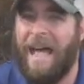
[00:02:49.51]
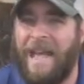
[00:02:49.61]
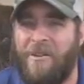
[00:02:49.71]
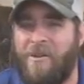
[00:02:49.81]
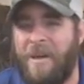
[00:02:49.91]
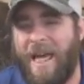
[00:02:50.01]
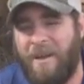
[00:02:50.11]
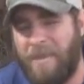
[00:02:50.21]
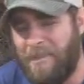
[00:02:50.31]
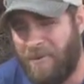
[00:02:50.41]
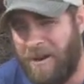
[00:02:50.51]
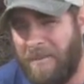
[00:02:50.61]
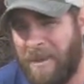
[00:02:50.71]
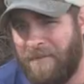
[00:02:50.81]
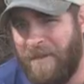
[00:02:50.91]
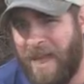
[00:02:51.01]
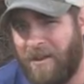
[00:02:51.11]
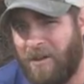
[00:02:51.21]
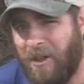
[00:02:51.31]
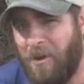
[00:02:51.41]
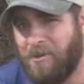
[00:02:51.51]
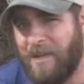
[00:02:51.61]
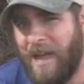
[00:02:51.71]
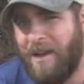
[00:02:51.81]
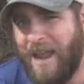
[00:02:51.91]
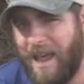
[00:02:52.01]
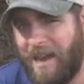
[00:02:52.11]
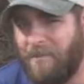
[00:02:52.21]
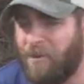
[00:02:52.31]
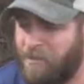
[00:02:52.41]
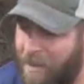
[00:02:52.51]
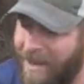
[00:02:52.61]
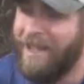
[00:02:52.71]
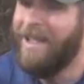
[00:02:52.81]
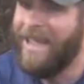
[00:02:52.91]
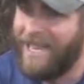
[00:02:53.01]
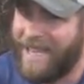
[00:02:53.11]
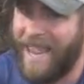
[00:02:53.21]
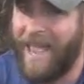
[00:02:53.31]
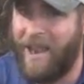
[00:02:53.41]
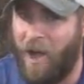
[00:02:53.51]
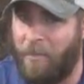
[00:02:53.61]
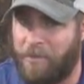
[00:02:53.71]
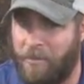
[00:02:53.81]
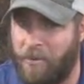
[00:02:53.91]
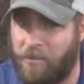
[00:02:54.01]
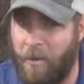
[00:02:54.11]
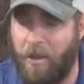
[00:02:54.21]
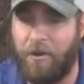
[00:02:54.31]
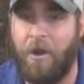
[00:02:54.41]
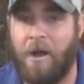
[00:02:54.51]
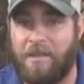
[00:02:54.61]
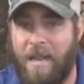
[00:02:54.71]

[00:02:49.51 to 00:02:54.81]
I know a lot of people aren't a big fan of clothes on animals, but it can help some of the smaller dogs.